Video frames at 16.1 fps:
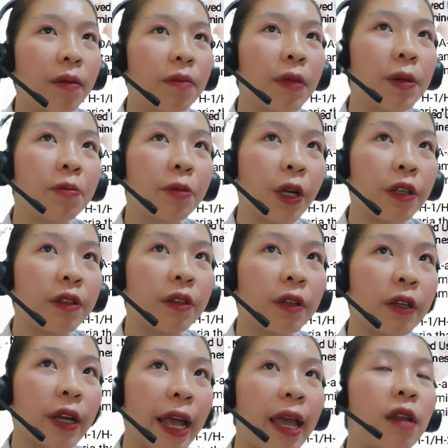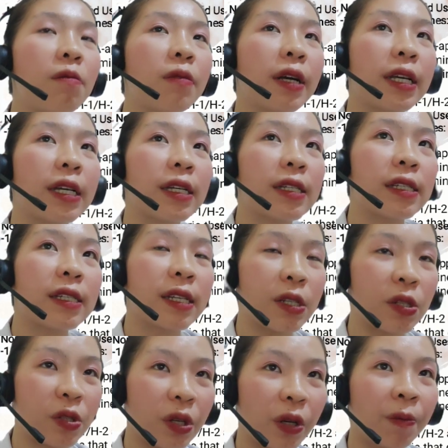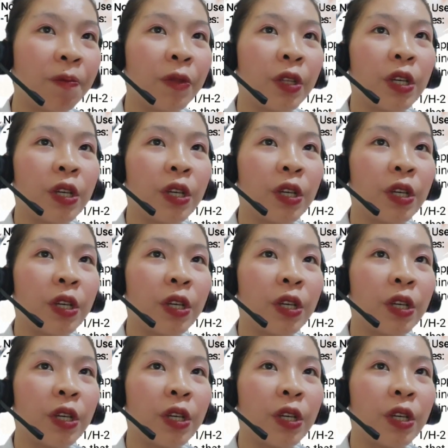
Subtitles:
my brother, and my sister,